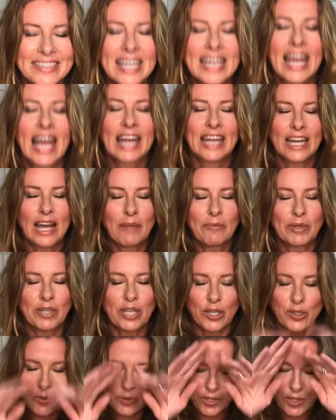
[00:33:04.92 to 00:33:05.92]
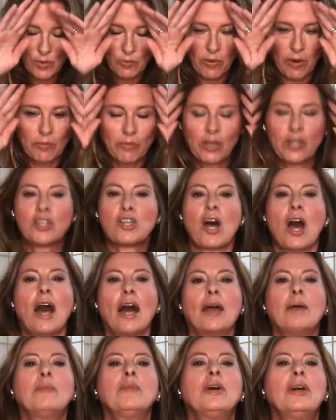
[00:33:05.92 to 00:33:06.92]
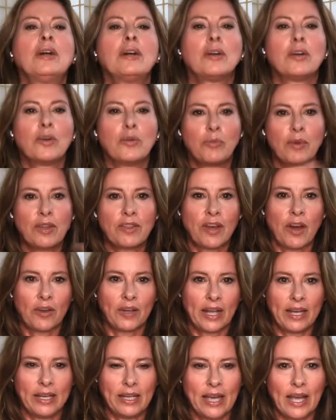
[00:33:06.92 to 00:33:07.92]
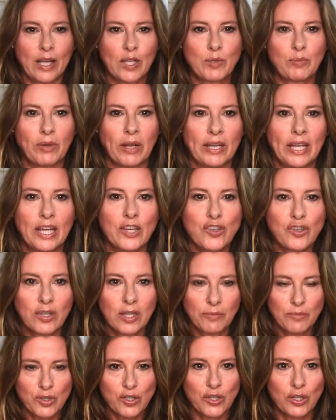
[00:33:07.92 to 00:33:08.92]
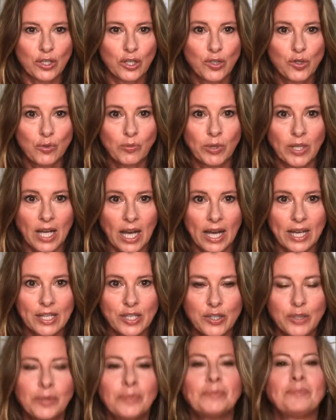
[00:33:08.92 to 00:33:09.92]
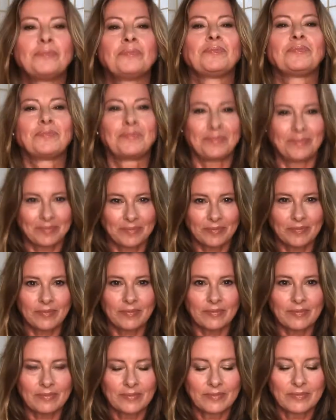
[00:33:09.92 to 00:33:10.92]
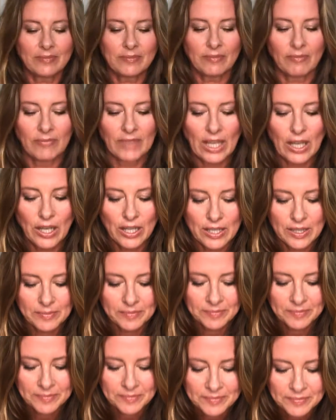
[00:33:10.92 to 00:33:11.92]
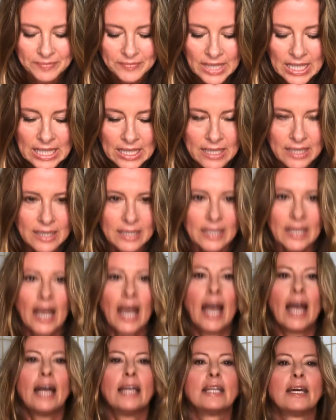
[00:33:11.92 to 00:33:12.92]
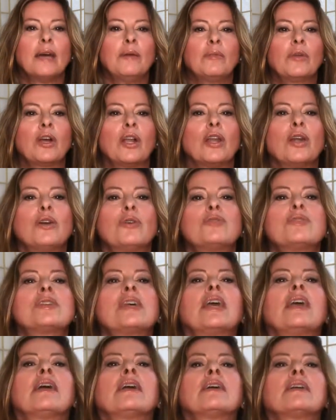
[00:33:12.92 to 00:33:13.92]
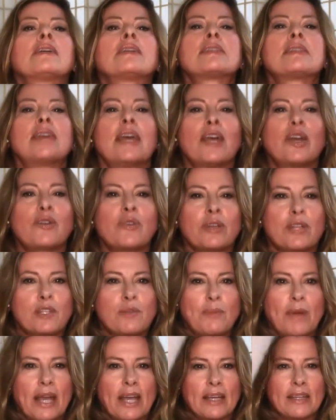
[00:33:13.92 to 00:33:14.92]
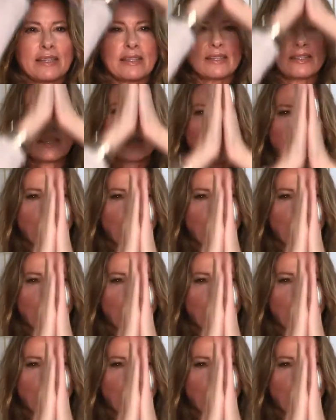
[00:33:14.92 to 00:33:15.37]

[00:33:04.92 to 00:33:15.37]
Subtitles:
And I'm going to do this one more time without any explanation. I'm just going to do what I do. Good. And I'm closing sacred space.